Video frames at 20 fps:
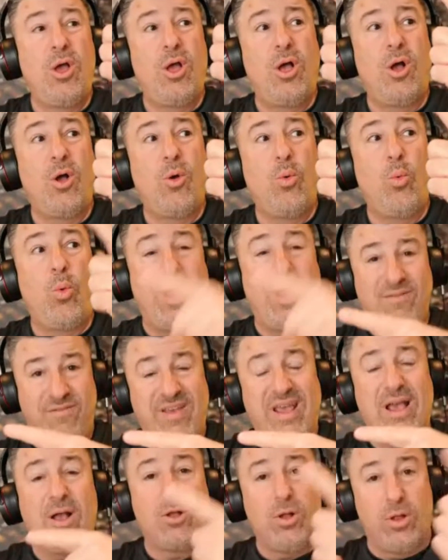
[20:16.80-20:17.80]
One
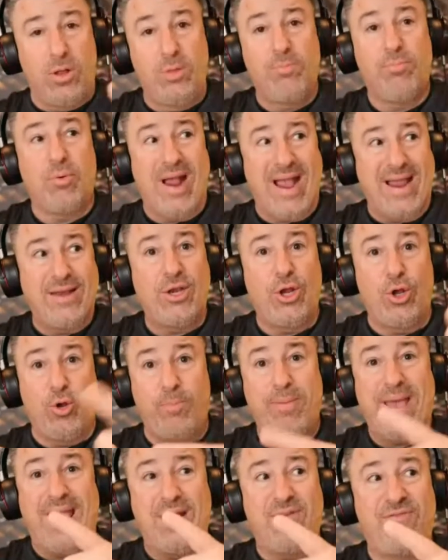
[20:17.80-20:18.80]
vehicle brand new
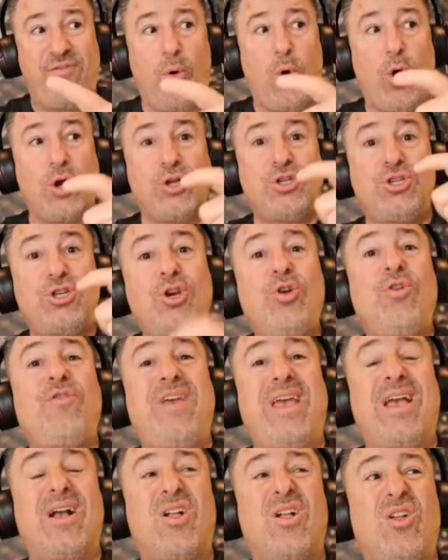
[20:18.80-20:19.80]
paid for, two
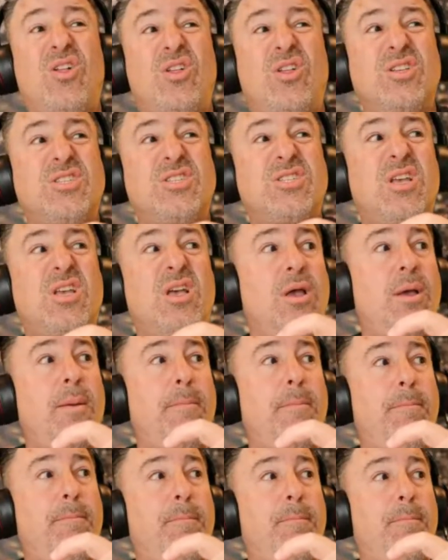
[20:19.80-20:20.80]
vehicles
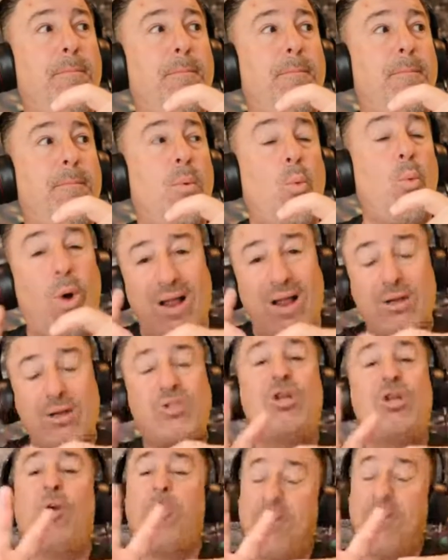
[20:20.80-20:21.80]

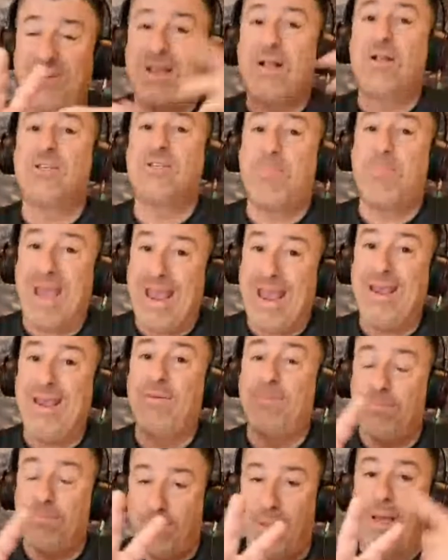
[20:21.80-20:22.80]
one two vehicles
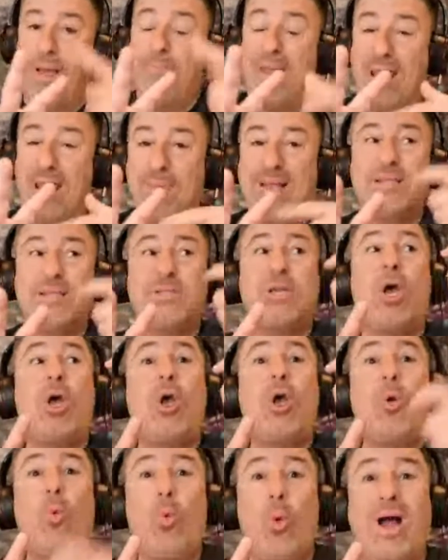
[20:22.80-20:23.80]
paying uh, payments,
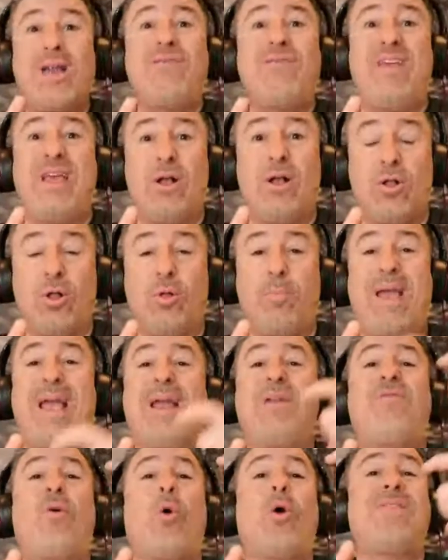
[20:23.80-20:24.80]
one vehicle
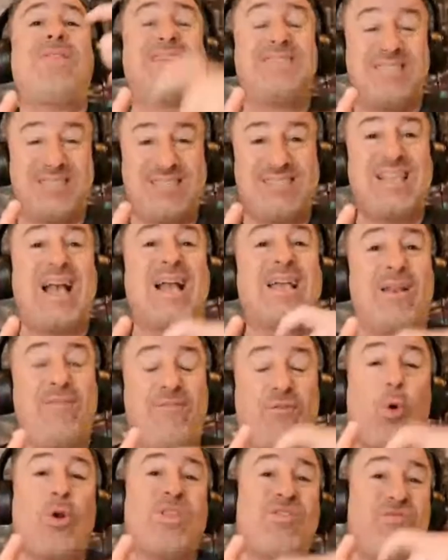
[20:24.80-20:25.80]
paid for, the
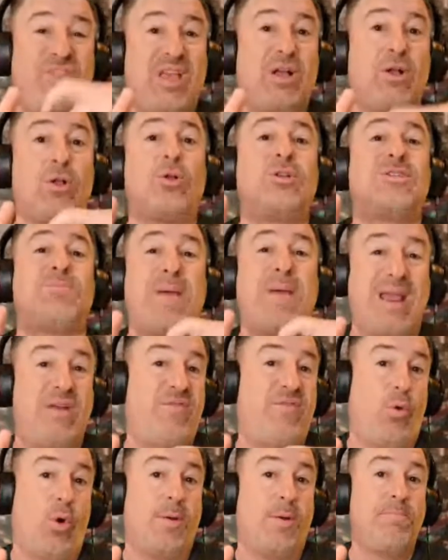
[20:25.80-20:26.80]
second fourth vehicle is paid
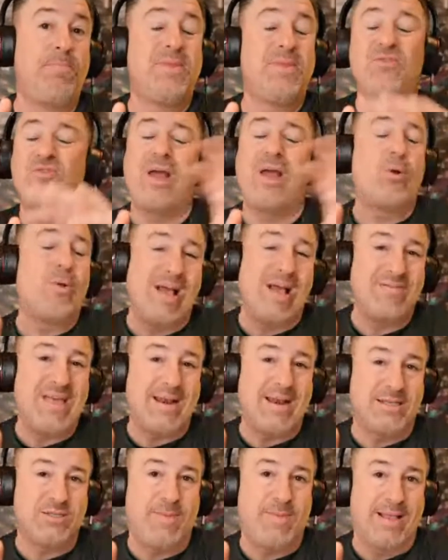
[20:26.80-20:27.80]
for. So I don't have that
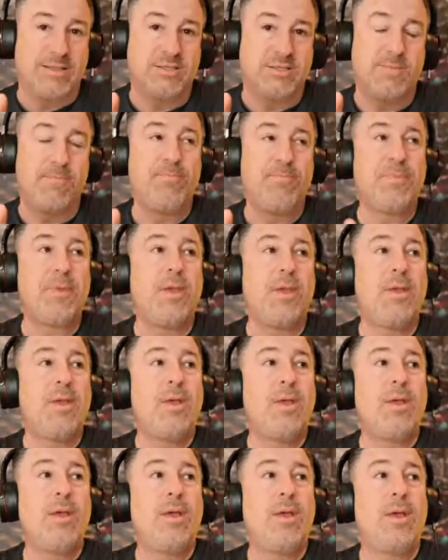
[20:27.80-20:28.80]
expense.
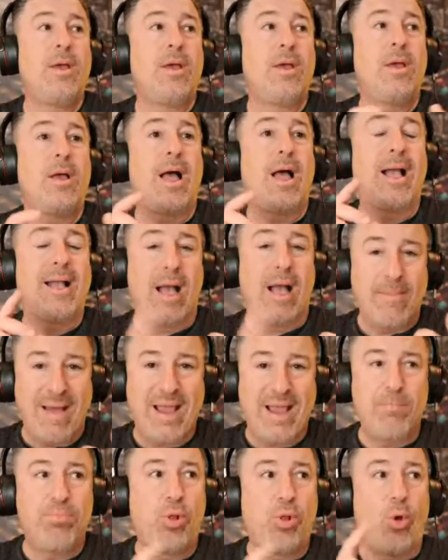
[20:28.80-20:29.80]
I got my
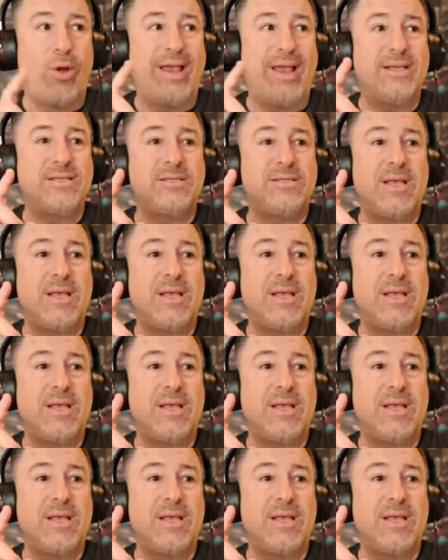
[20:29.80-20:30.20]
employees.